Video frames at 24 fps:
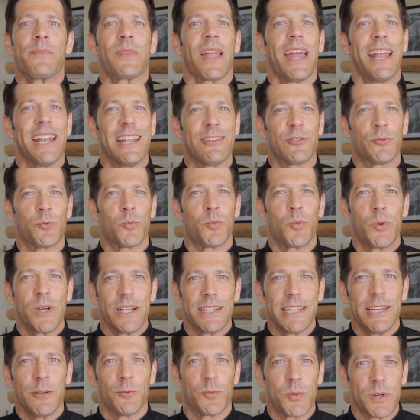And it's
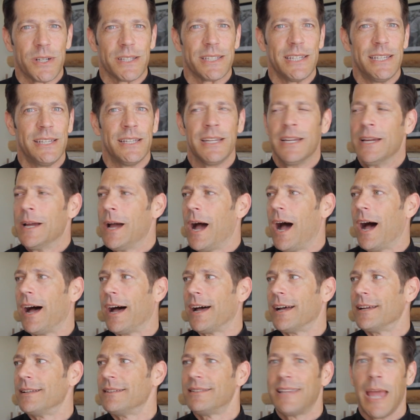really, really
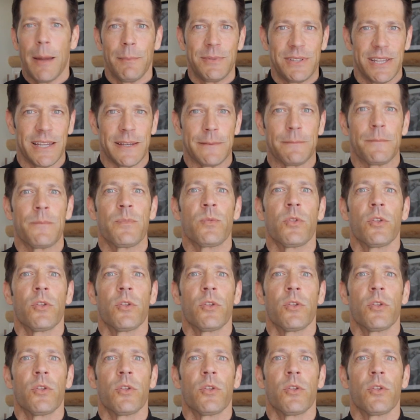tempting